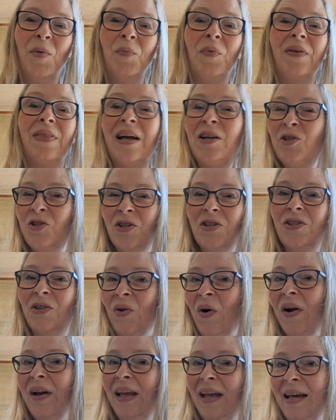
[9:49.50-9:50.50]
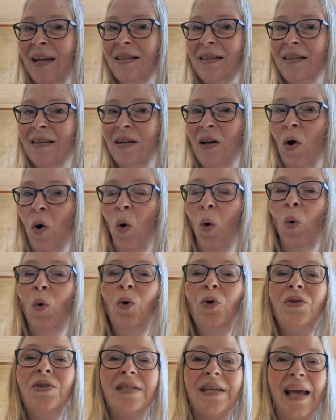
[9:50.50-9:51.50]
But that's just not it.
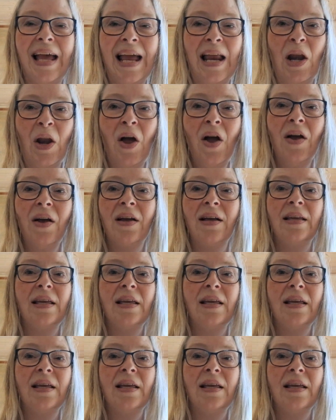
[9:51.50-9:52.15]
Udtale